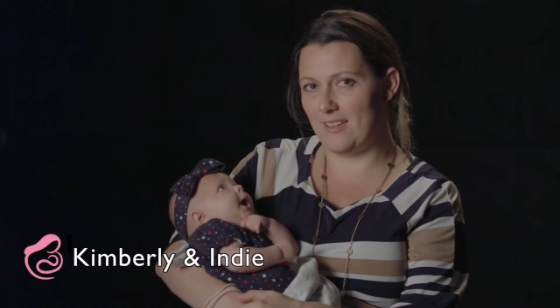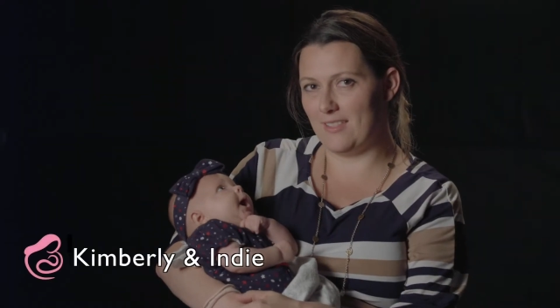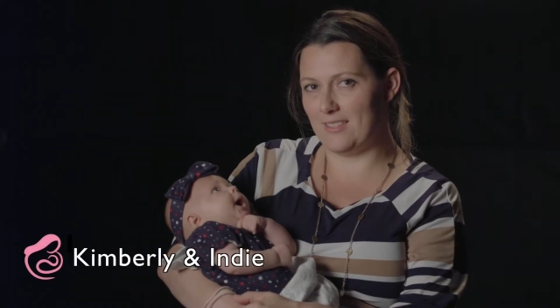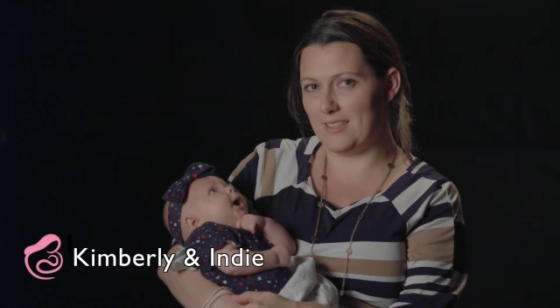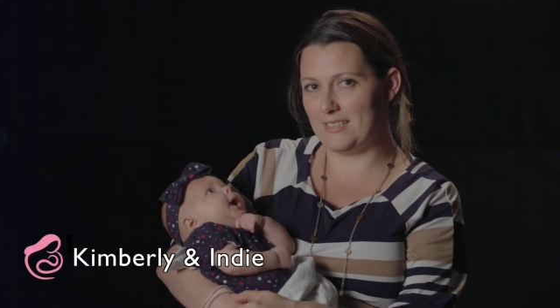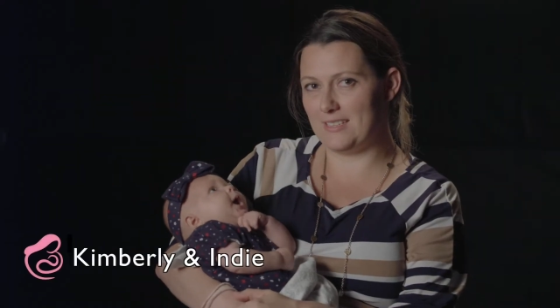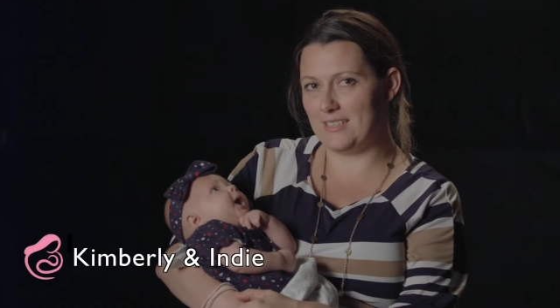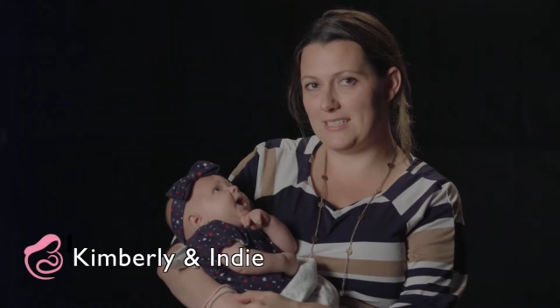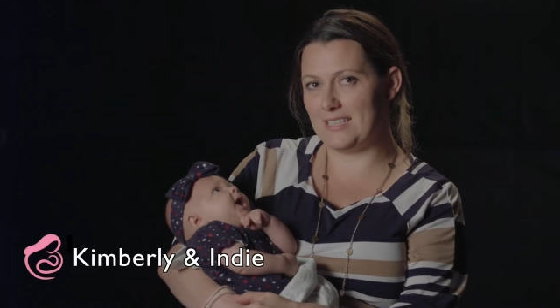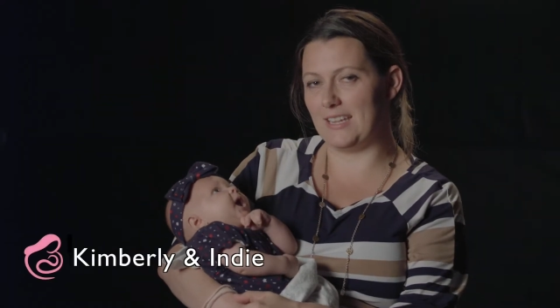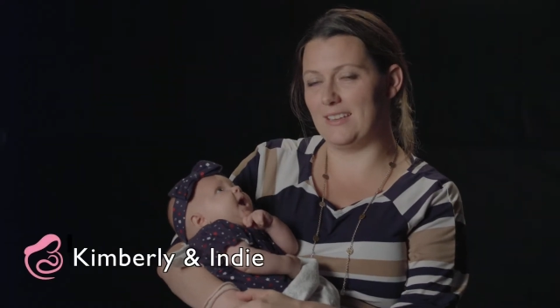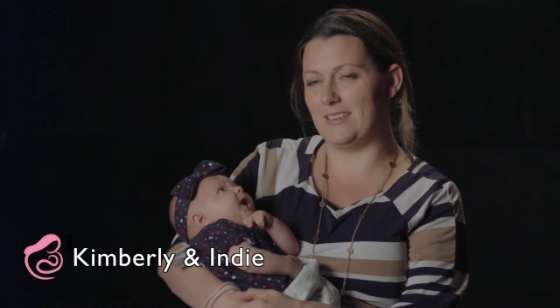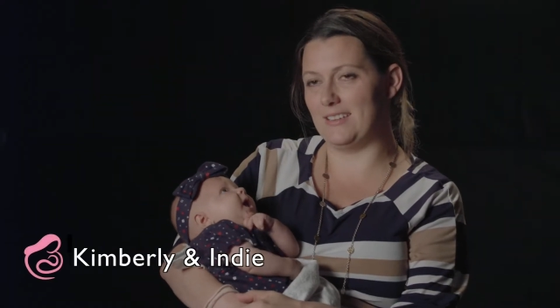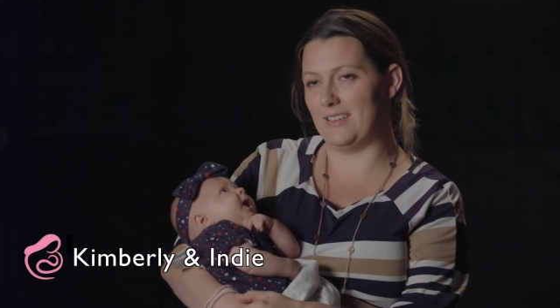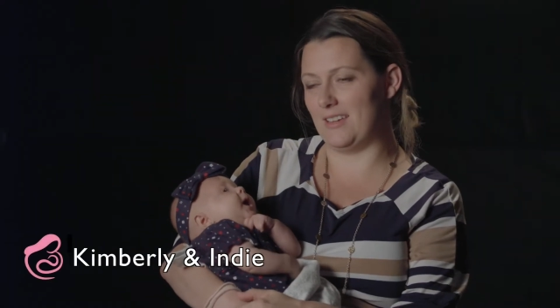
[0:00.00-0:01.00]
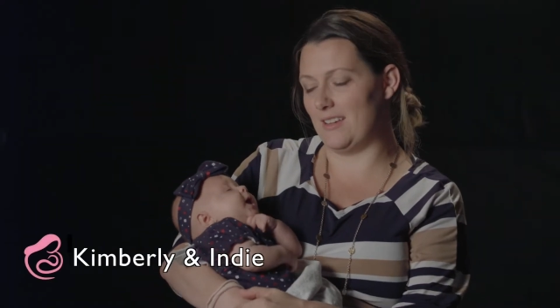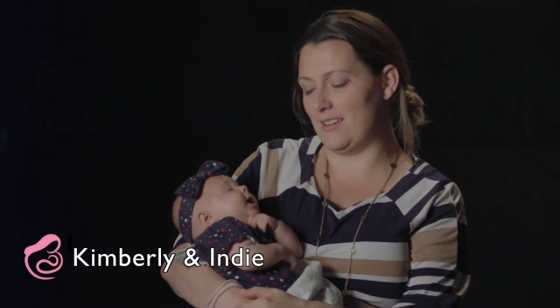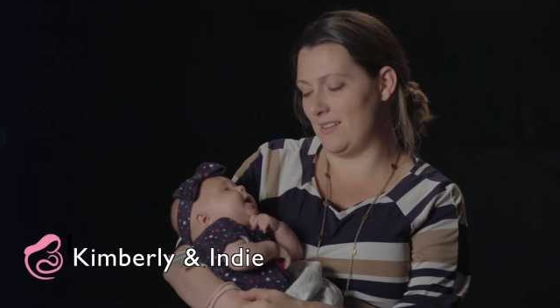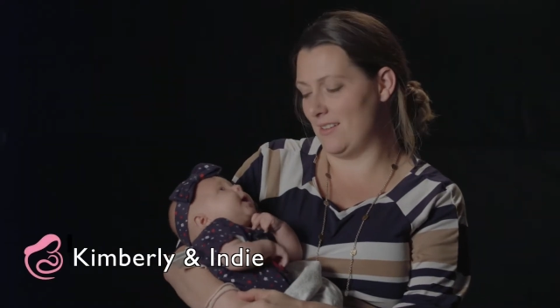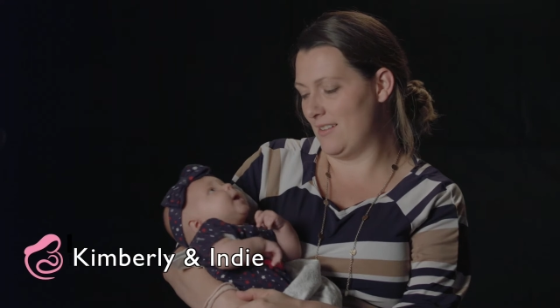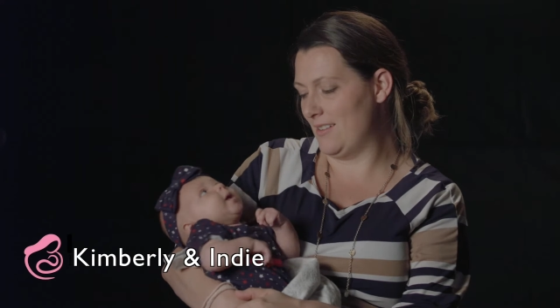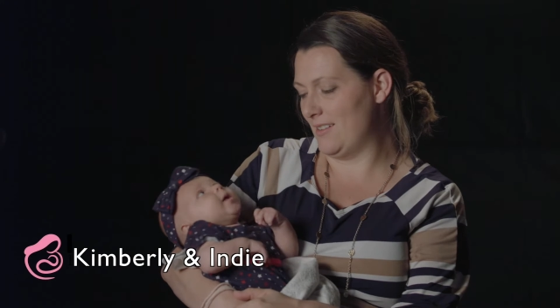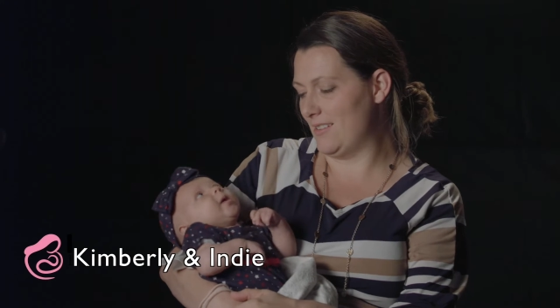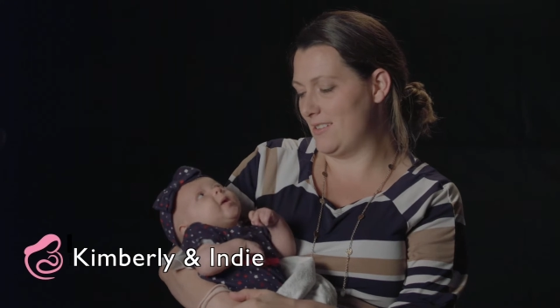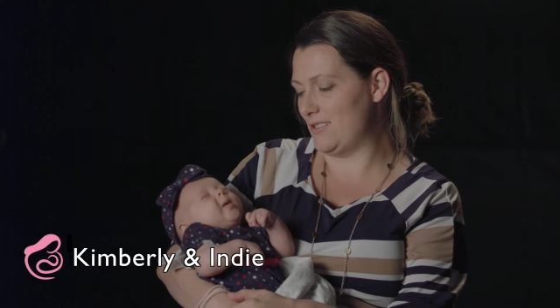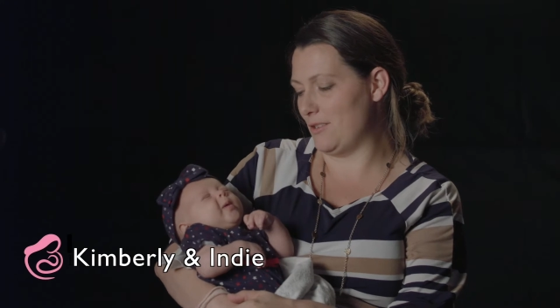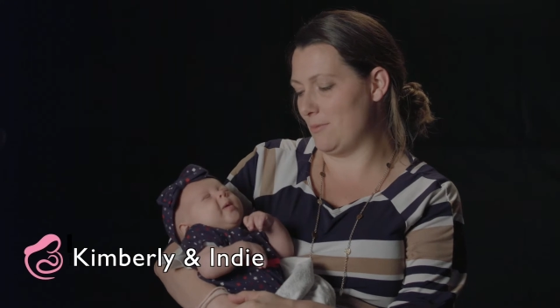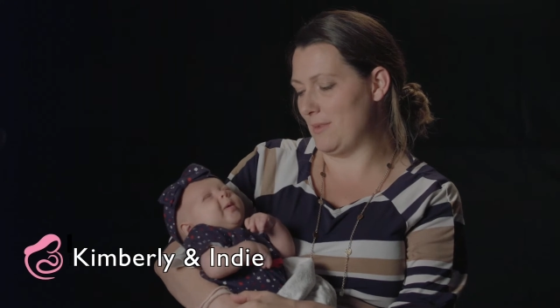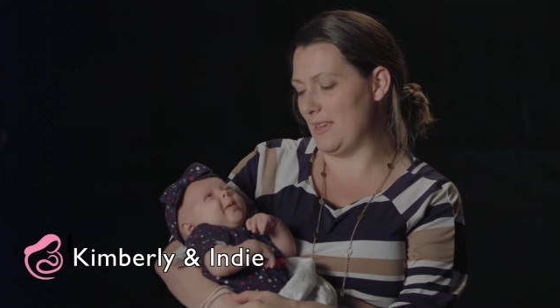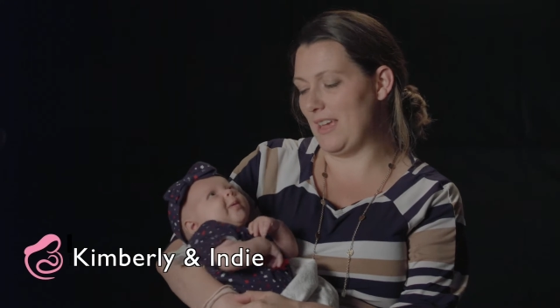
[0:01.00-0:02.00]
and this is Indy.
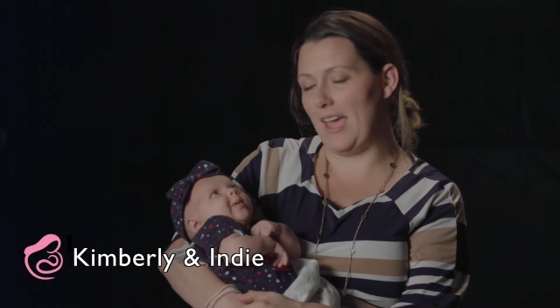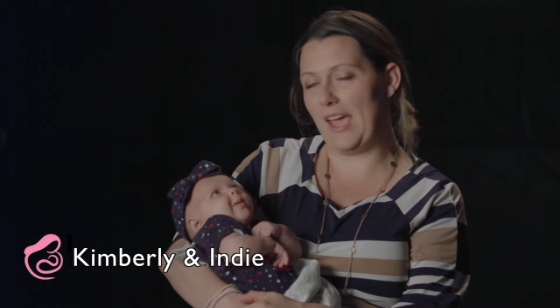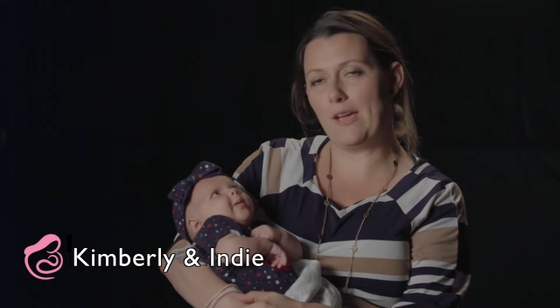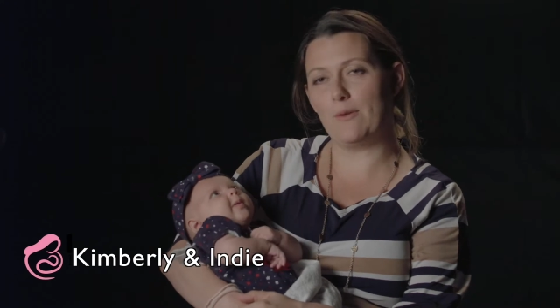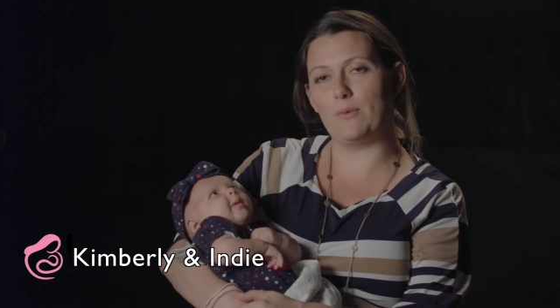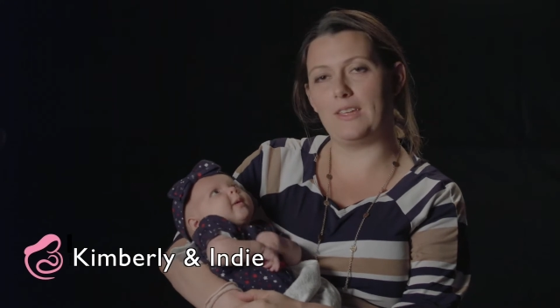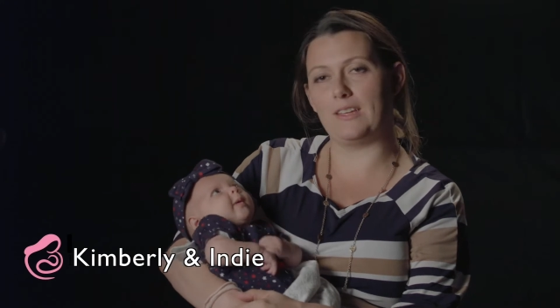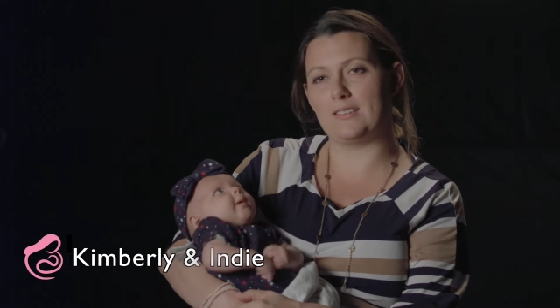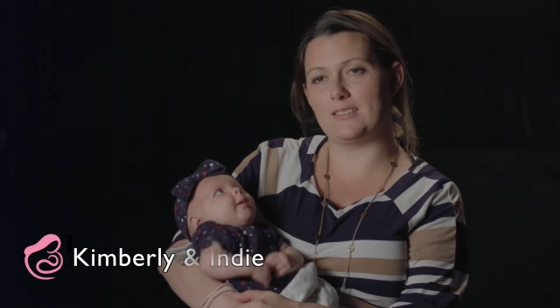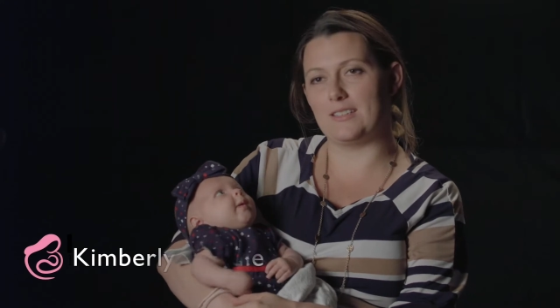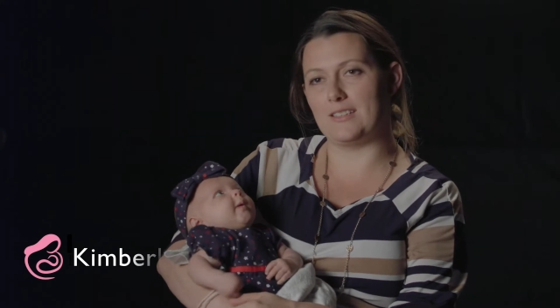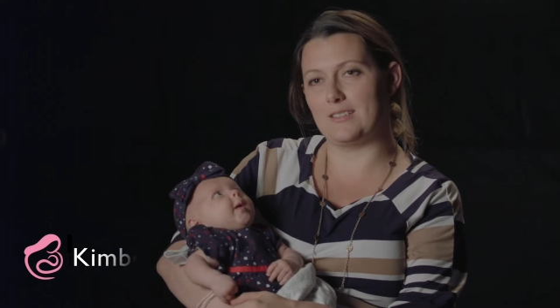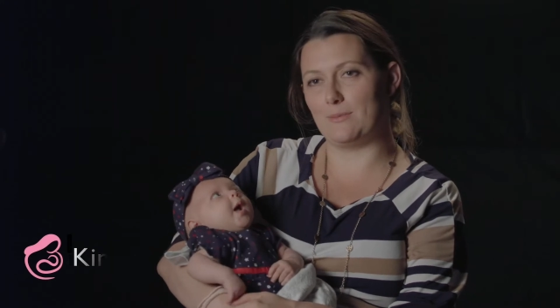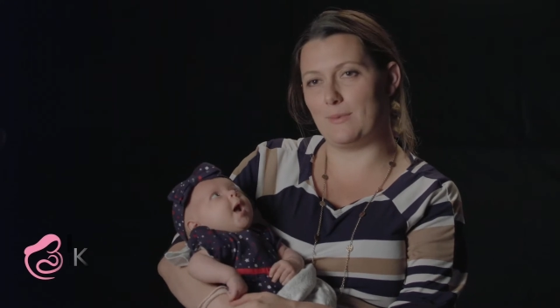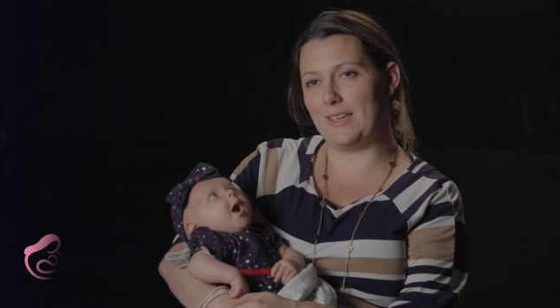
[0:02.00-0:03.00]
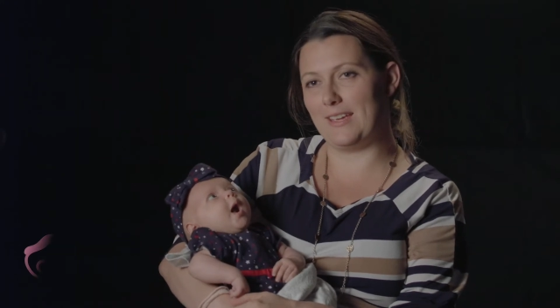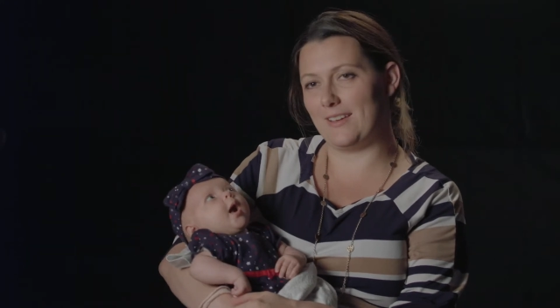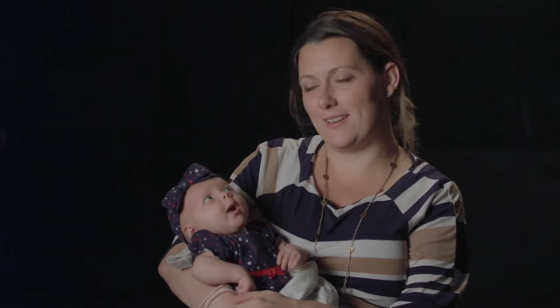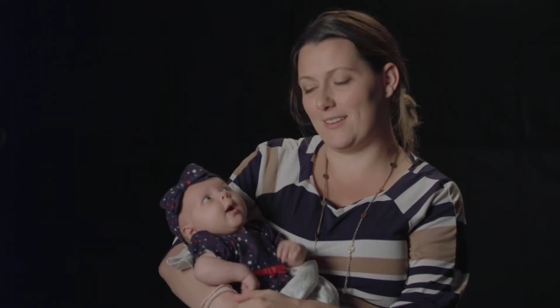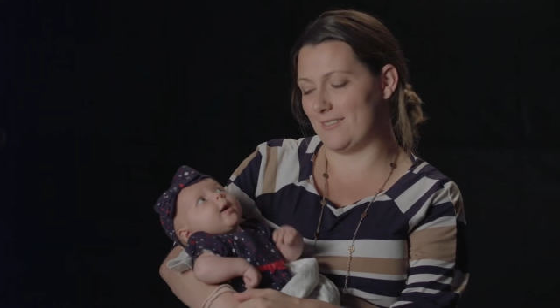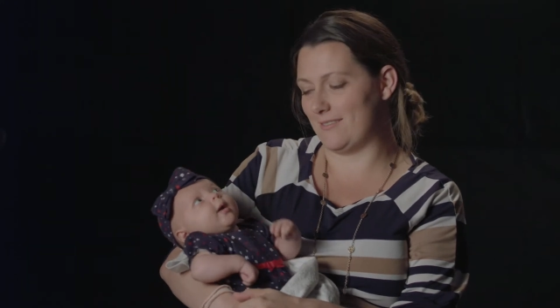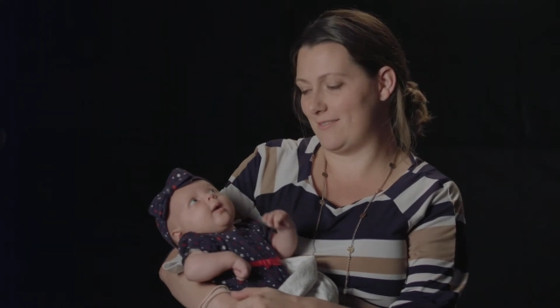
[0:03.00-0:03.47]
She'll be 8 weeks this week.